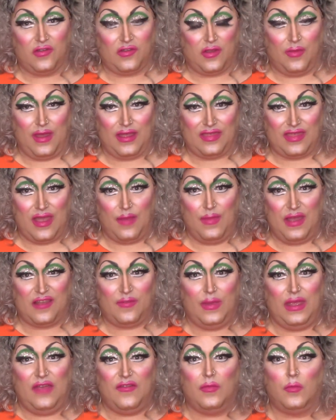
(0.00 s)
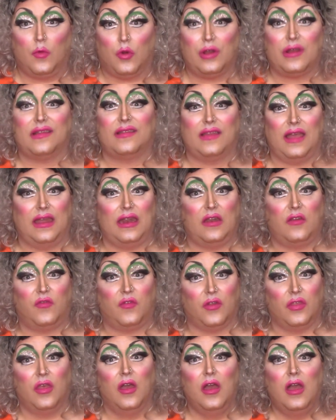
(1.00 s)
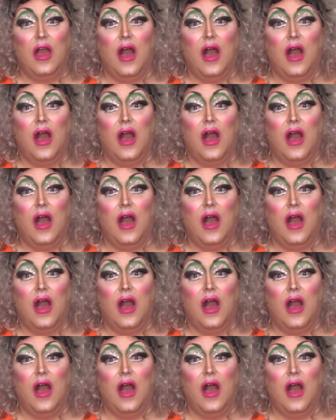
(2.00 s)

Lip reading: So I'm like, it makes me even more excited for